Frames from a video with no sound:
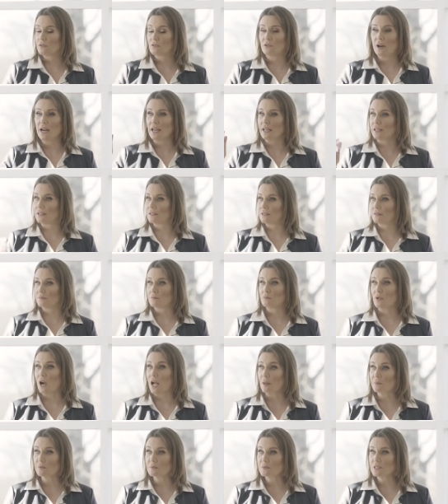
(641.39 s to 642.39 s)
Great,
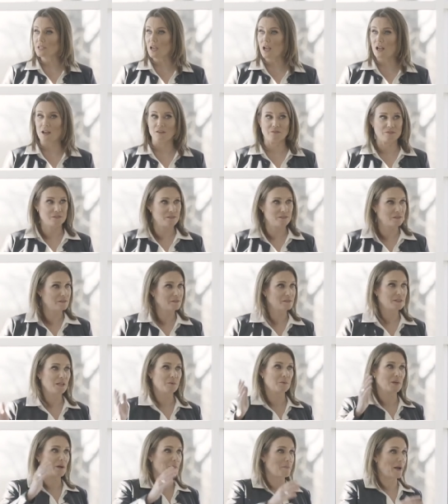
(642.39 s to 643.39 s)
problem solved.
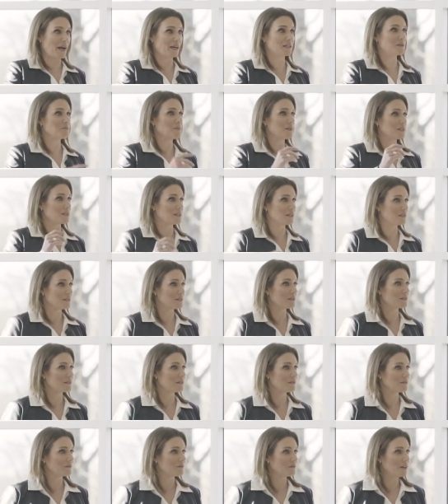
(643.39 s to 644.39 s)
Then we get back to business,
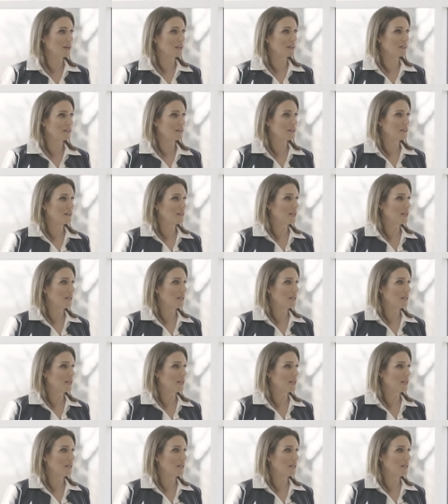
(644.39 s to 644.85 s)
right?